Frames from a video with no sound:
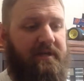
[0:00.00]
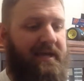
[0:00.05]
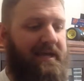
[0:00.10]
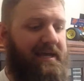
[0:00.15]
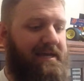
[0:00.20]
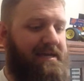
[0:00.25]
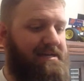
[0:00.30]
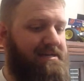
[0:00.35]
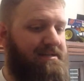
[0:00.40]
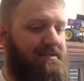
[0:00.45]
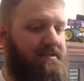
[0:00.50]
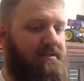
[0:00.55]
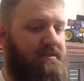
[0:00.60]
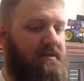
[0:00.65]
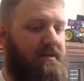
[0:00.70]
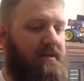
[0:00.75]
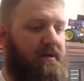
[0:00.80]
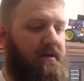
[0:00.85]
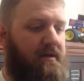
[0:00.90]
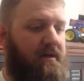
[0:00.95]
and
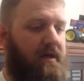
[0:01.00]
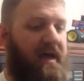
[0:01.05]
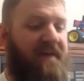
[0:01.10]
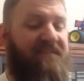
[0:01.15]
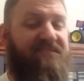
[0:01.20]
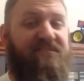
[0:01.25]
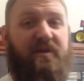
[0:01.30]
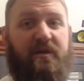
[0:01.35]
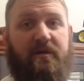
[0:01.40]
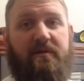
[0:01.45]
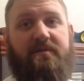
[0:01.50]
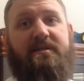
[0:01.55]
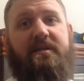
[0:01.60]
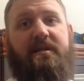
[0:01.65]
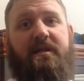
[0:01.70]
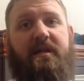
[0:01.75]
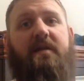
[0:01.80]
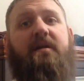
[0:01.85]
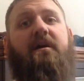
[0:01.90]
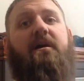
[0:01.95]
I fear it's
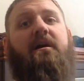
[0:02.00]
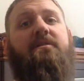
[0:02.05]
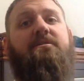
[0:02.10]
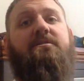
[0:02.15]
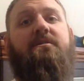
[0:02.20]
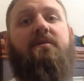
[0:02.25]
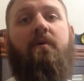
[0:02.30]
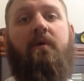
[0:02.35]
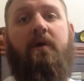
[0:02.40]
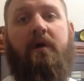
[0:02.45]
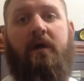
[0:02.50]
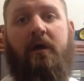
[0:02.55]
going to get hot, so